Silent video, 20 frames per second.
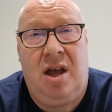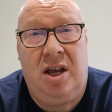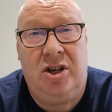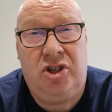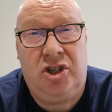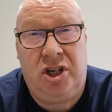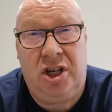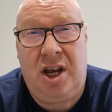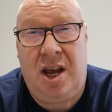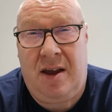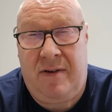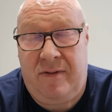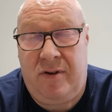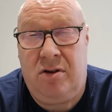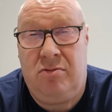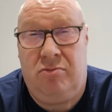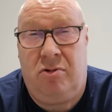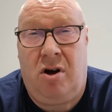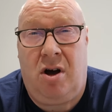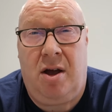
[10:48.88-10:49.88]
Has she
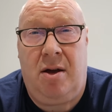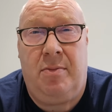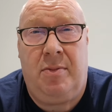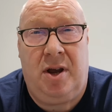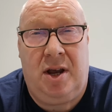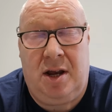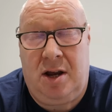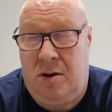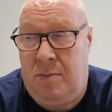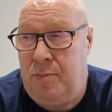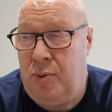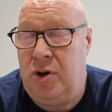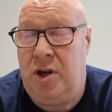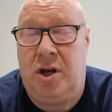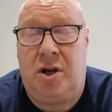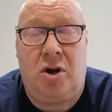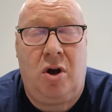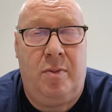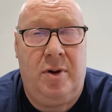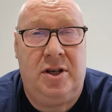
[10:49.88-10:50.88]
ever, right, here, I'll put
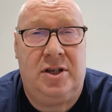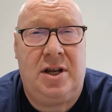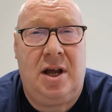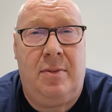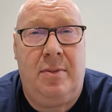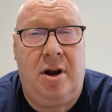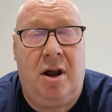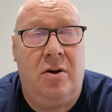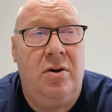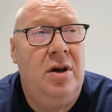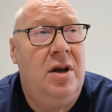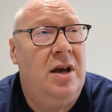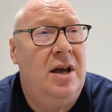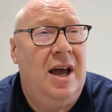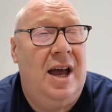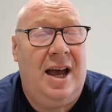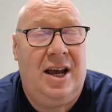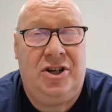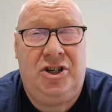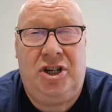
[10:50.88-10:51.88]
your comments down below.
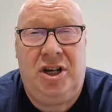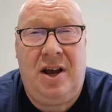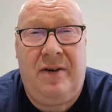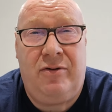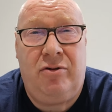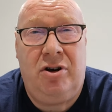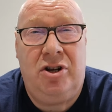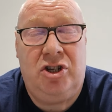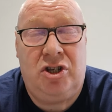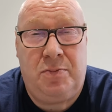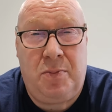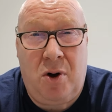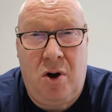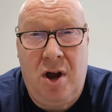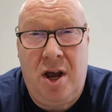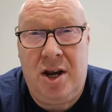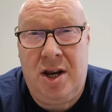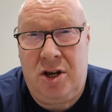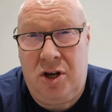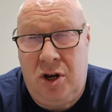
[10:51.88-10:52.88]
Has she ever
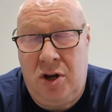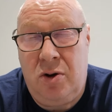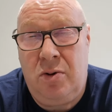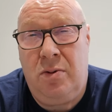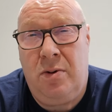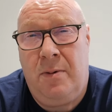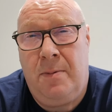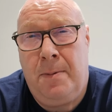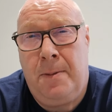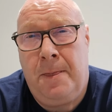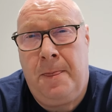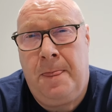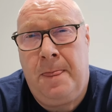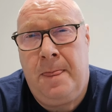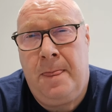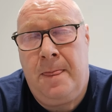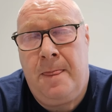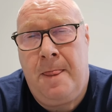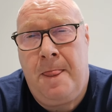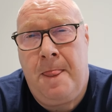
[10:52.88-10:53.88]
inspired you?
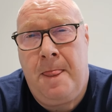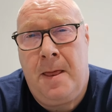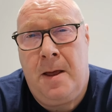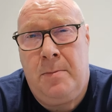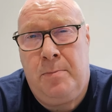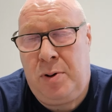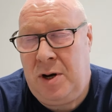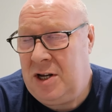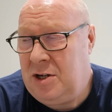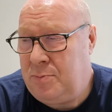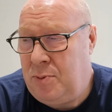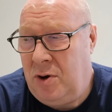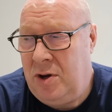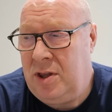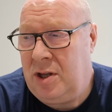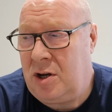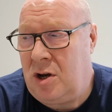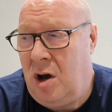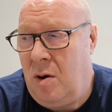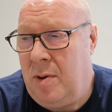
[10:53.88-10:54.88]
Please put
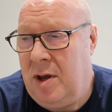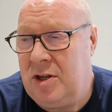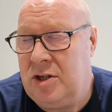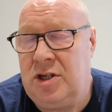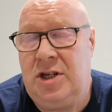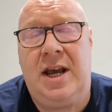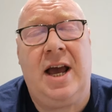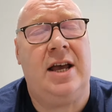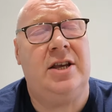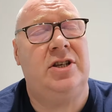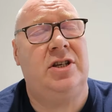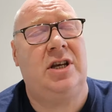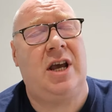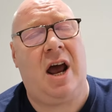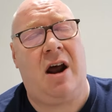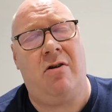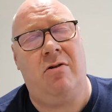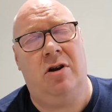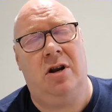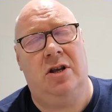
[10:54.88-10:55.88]
in the comments, yes,
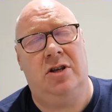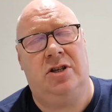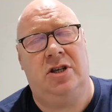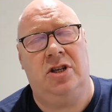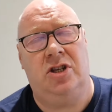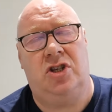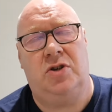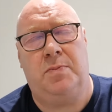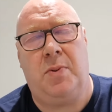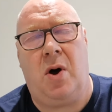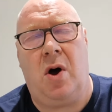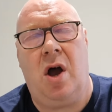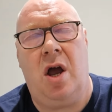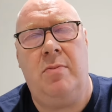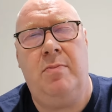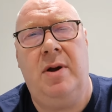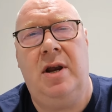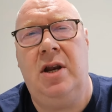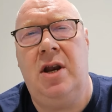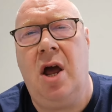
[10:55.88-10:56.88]
Carol has
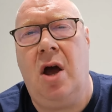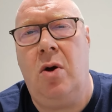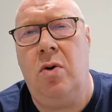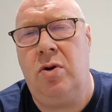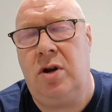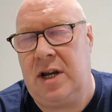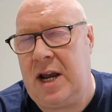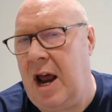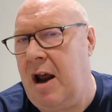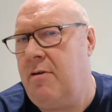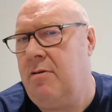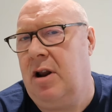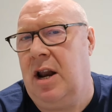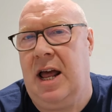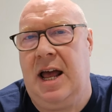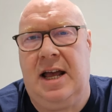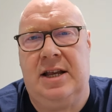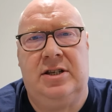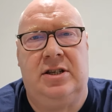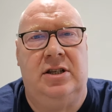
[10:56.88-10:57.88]
inspired me. No, Carol
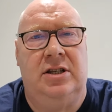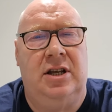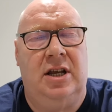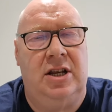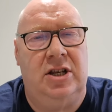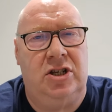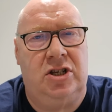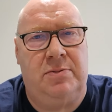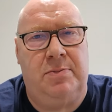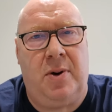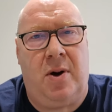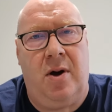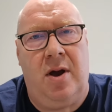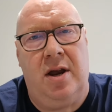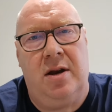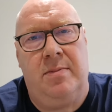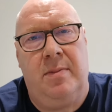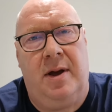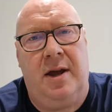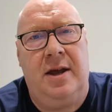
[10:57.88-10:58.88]
hasn't
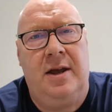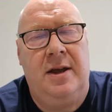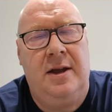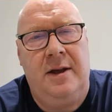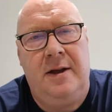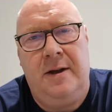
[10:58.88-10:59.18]
inspired me.